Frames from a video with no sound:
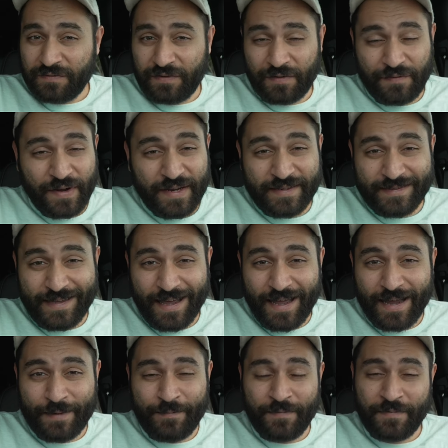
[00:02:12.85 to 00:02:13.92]
for
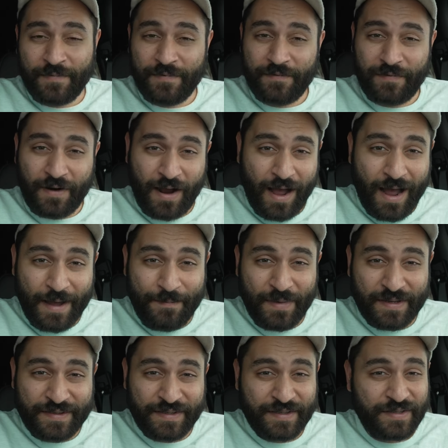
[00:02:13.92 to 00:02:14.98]
FaceTime, for
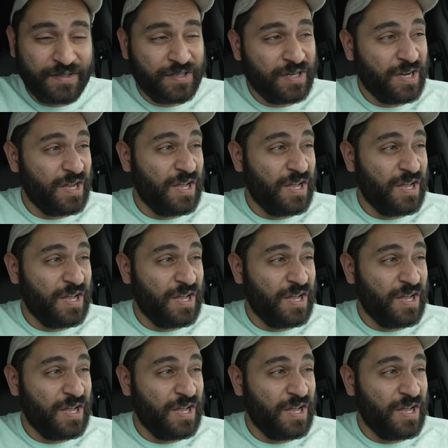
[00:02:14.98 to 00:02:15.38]
iMessage,